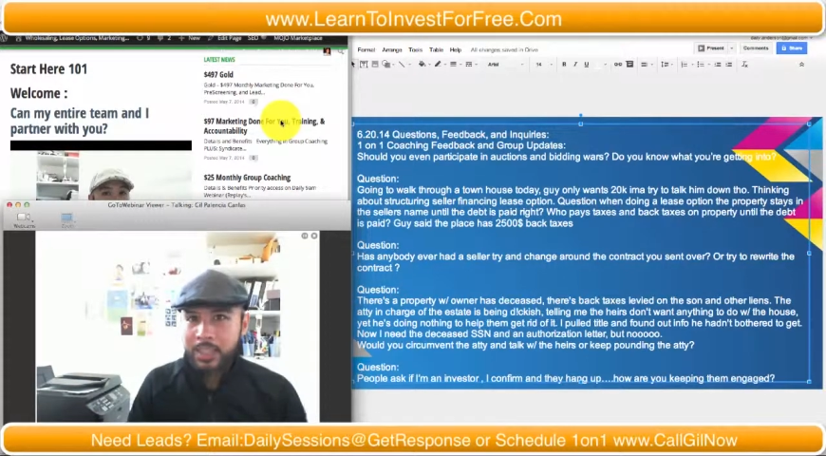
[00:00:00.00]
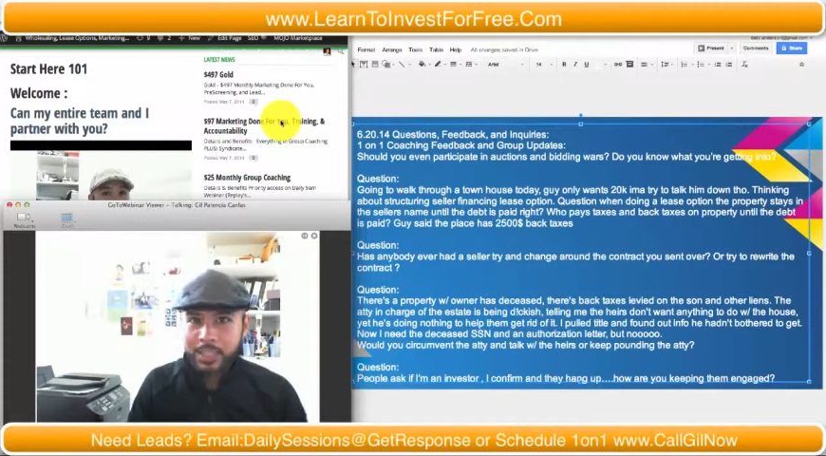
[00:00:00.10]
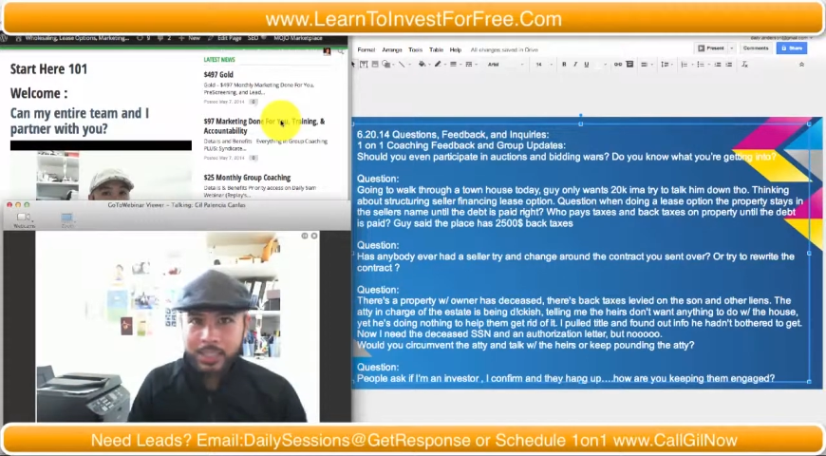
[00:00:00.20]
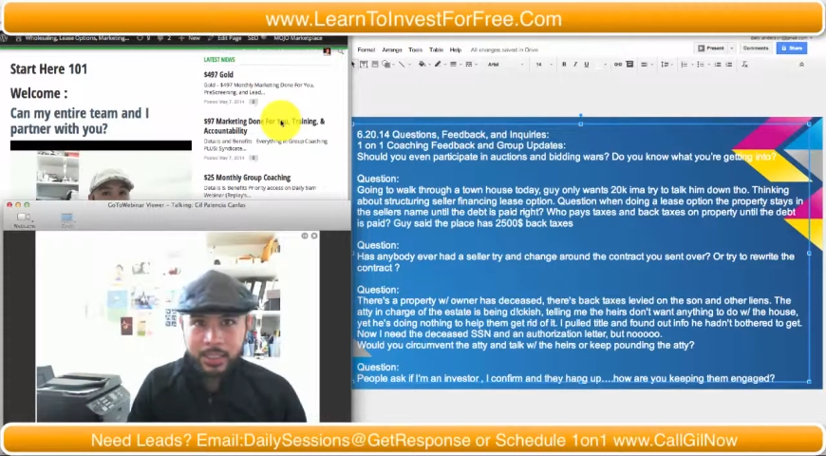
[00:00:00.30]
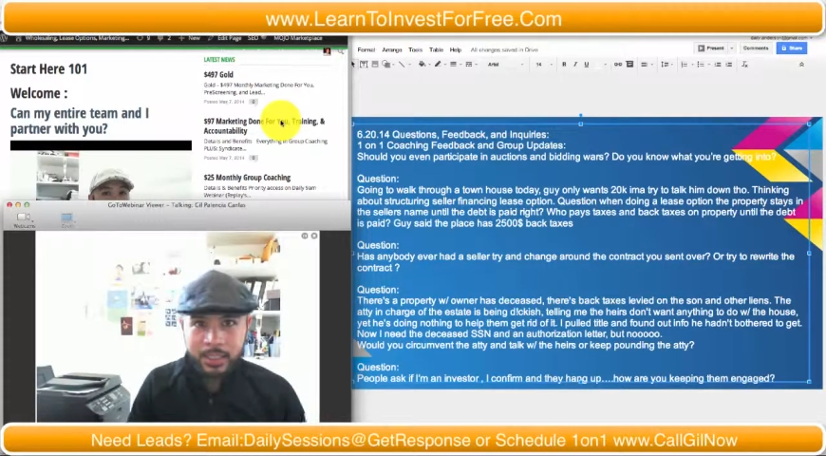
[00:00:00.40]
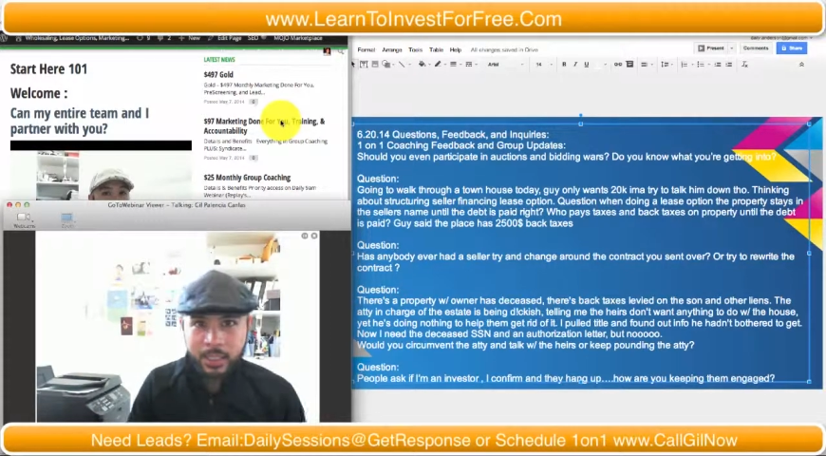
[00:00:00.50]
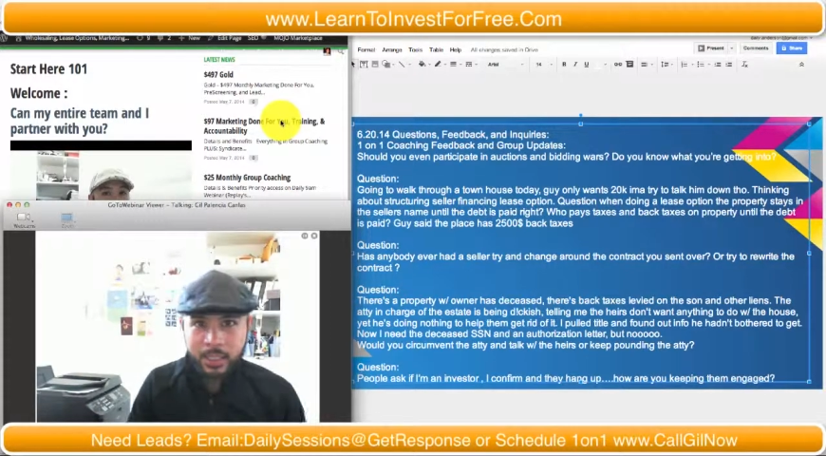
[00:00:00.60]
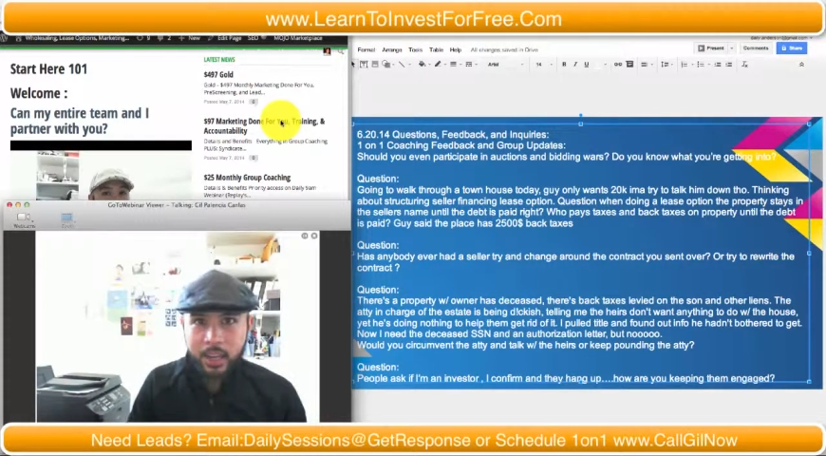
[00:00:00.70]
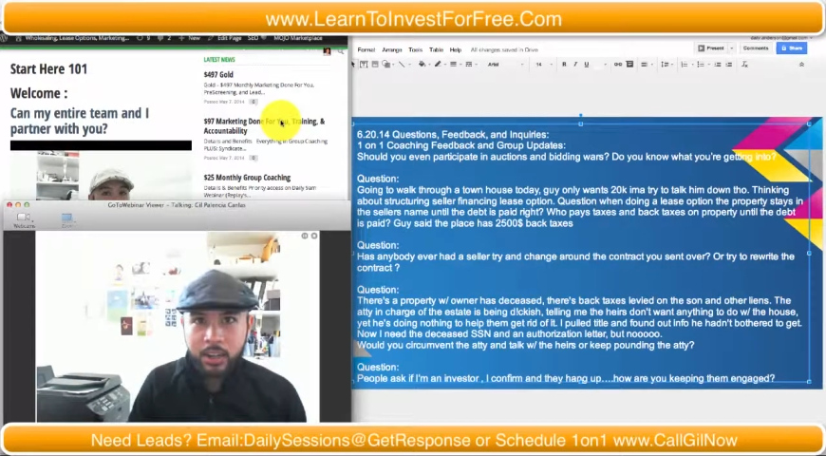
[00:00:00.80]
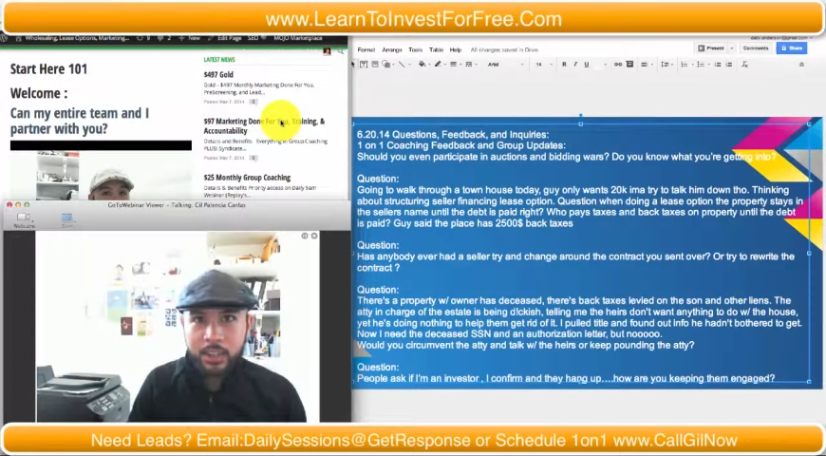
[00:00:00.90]
that needs to
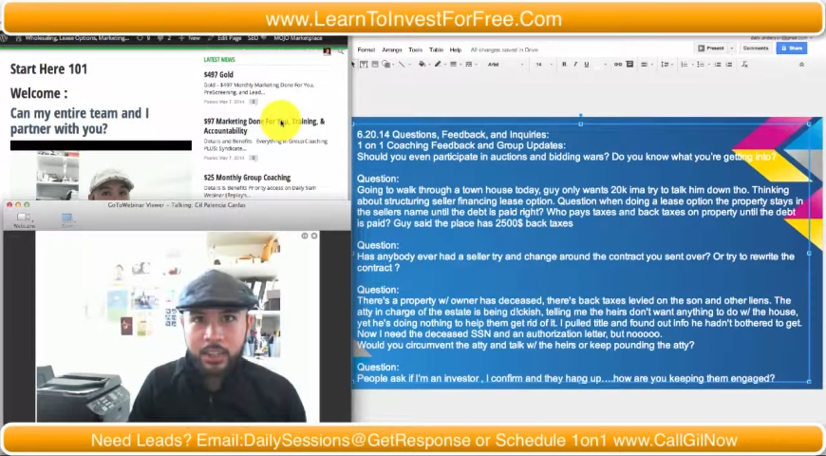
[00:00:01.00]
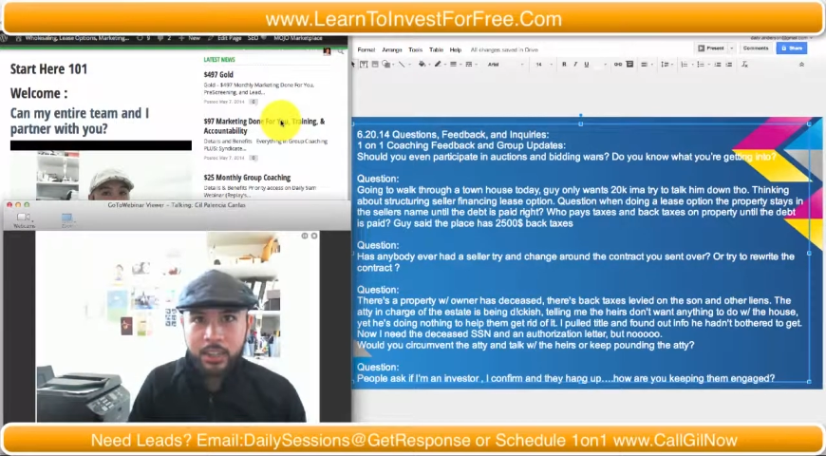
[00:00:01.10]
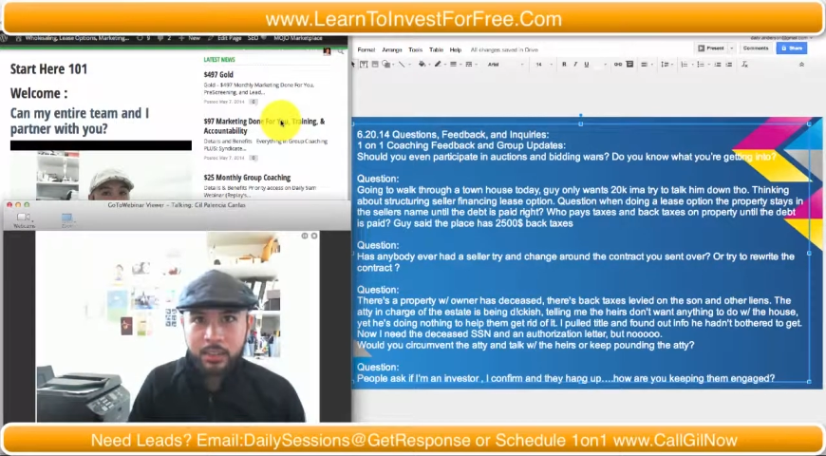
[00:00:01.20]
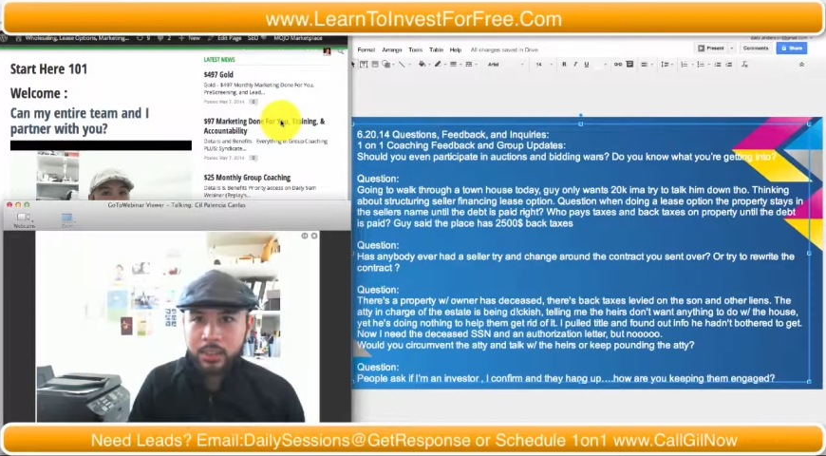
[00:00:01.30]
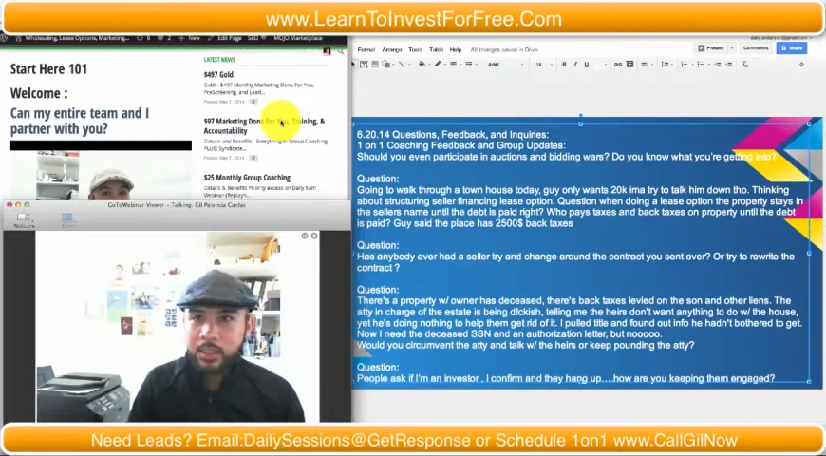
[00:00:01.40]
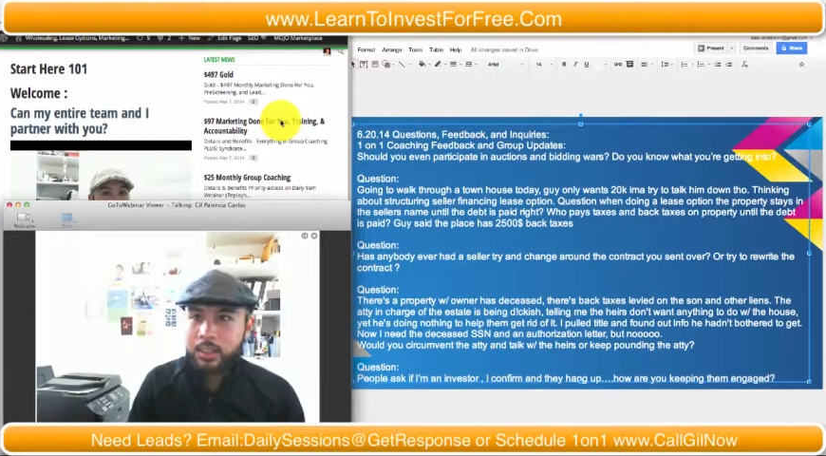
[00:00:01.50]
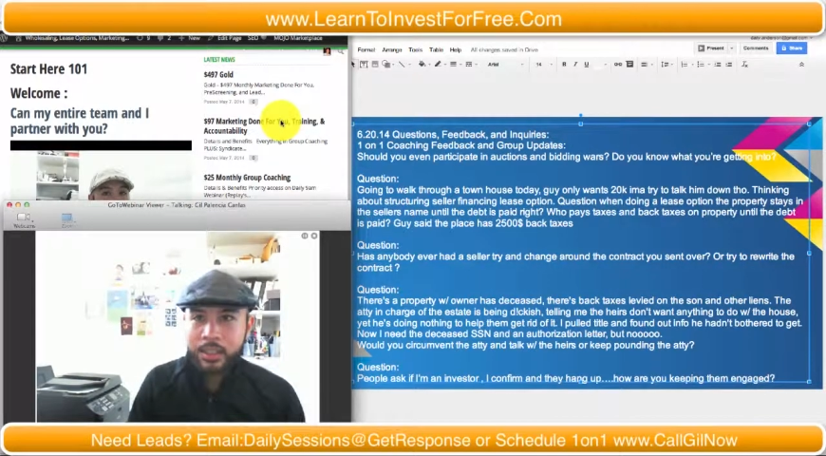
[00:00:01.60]
decide on this